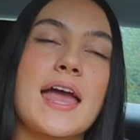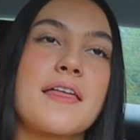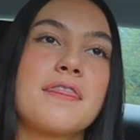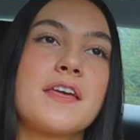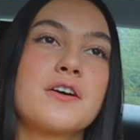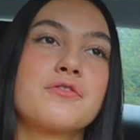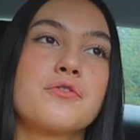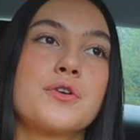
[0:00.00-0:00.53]
and
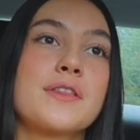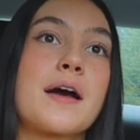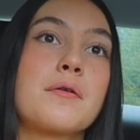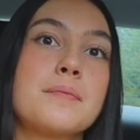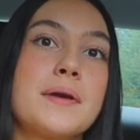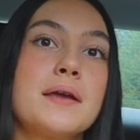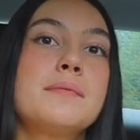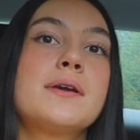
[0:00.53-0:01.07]
therefore that
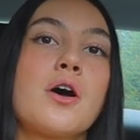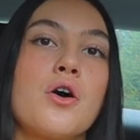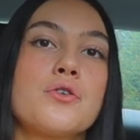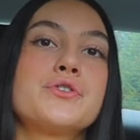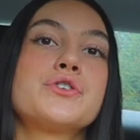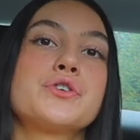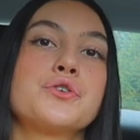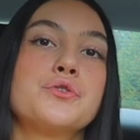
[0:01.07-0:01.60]
would make me
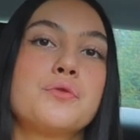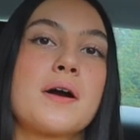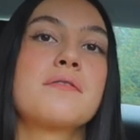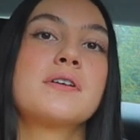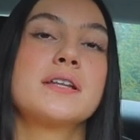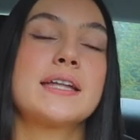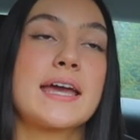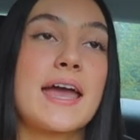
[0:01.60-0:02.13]
alter who I
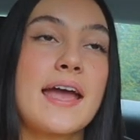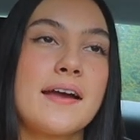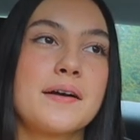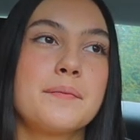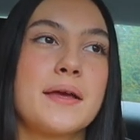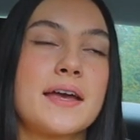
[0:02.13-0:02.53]
really am,